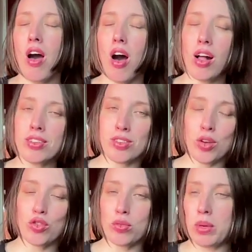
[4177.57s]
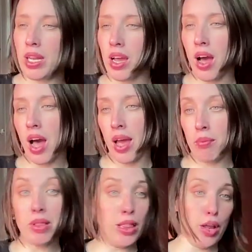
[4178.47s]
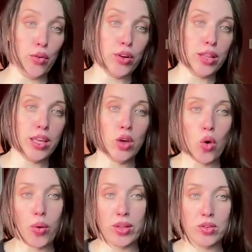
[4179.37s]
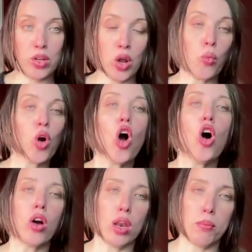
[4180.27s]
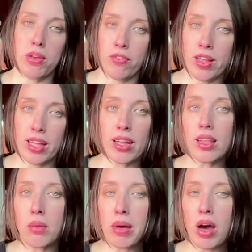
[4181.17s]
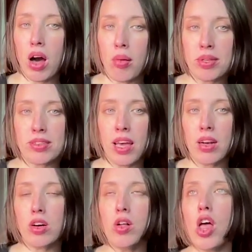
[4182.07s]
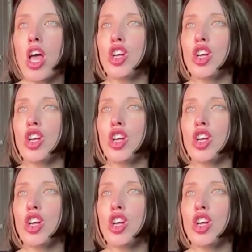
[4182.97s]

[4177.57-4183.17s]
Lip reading: on social media, I'm literally we're all going to be feeling a little bit homicidal.